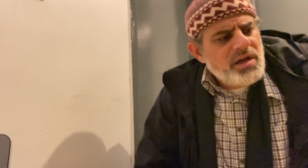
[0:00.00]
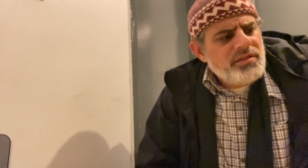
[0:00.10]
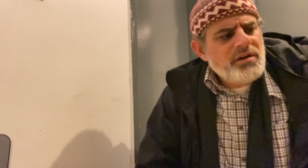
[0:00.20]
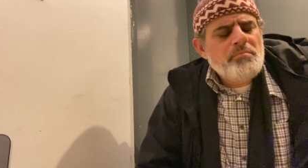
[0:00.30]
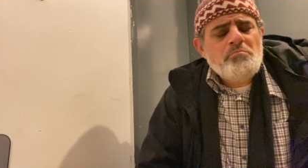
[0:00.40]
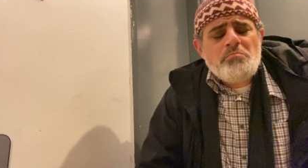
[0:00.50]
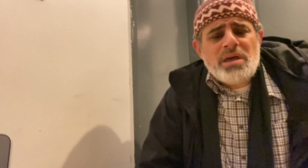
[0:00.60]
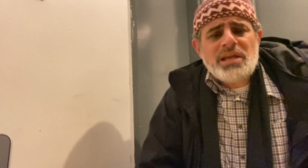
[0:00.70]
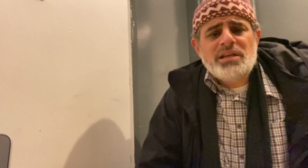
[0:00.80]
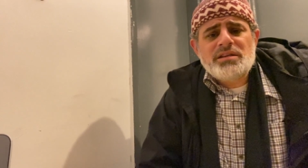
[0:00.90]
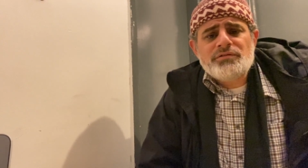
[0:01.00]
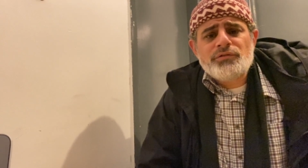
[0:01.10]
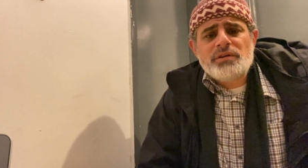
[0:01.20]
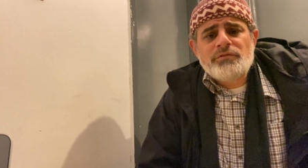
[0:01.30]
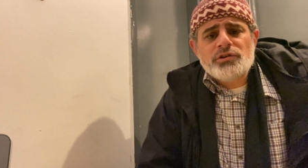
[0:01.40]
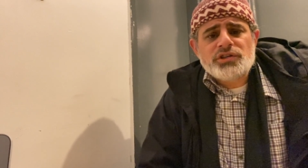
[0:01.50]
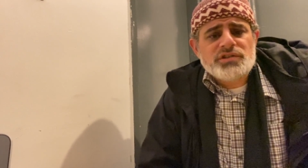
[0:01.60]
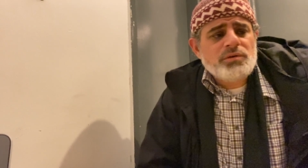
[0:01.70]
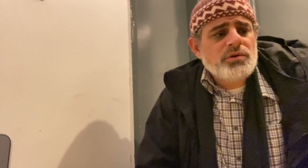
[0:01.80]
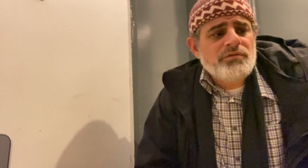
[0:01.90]
There are many different
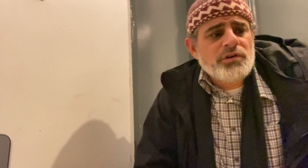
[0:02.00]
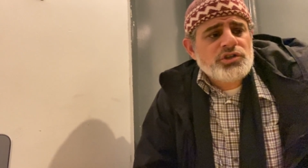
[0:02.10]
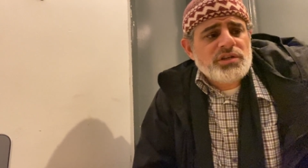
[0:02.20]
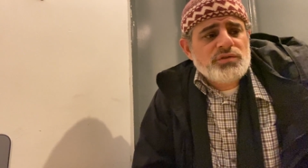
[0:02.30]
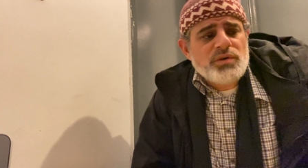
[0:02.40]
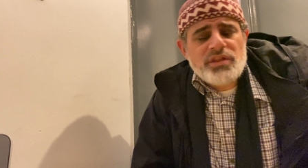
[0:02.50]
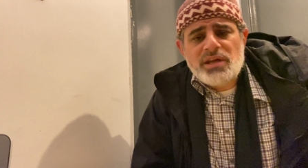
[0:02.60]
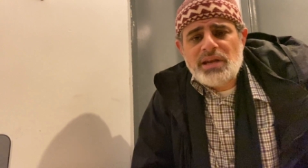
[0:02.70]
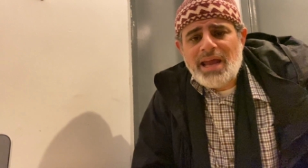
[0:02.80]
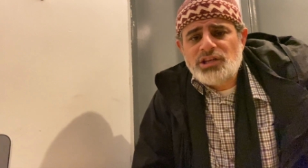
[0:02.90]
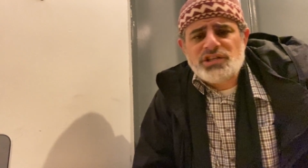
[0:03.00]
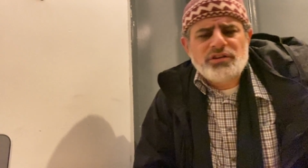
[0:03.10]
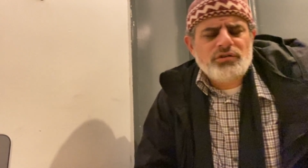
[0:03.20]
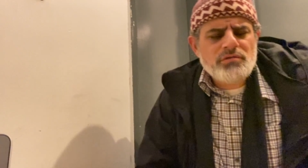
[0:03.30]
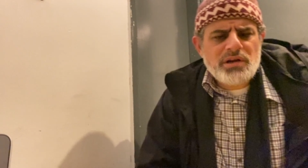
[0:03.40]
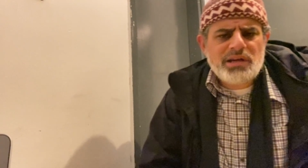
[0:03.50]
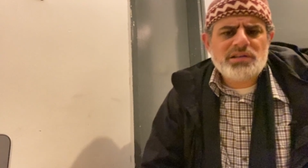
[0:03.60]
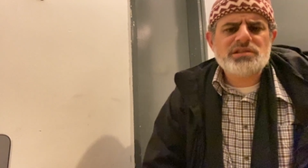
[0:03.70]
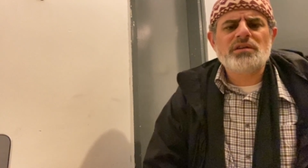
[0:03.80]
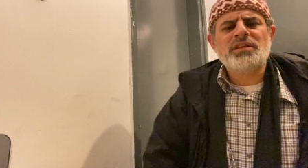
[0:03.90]
versions. There were versions within ancient
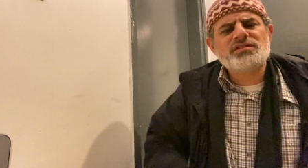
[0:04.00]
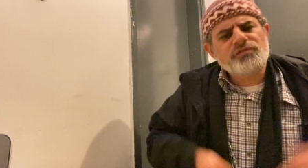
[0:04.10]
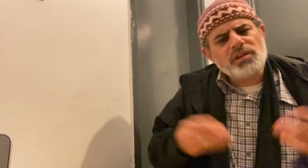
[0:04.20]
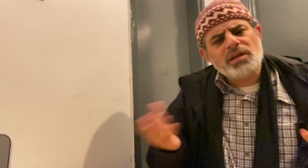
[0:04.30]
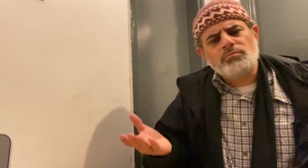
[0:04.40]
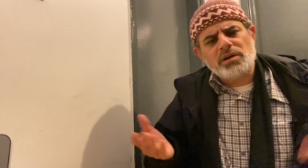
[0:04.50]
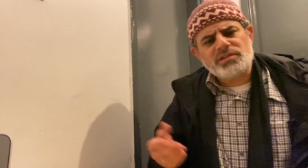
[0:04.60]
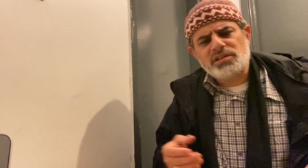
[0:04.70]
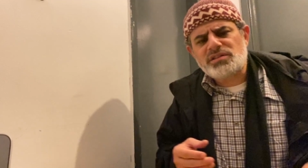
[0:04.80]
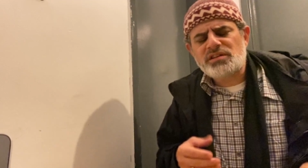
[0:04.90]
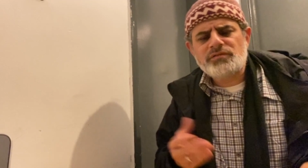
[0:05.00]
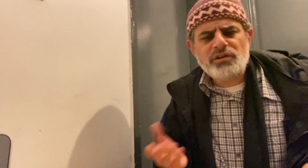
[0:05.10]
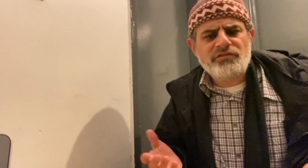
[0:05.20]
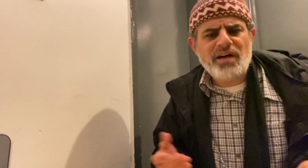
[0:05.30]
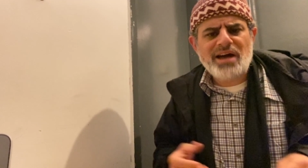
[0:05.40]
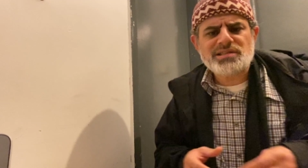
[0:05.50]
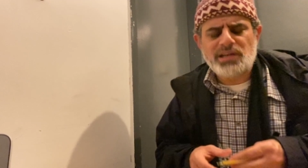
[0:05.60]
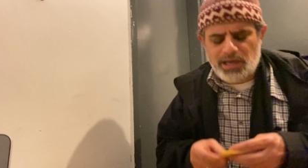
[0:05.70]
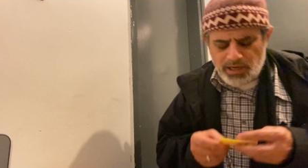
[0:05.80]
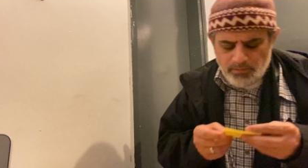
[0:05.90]
Greece. These flood myths. It's it's very
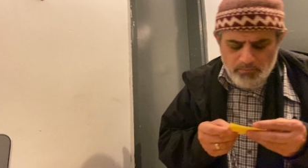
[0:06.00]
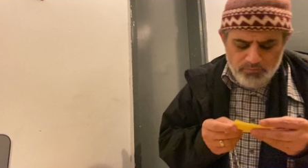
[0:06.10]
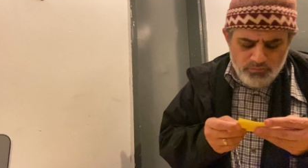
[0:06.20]
fascinating.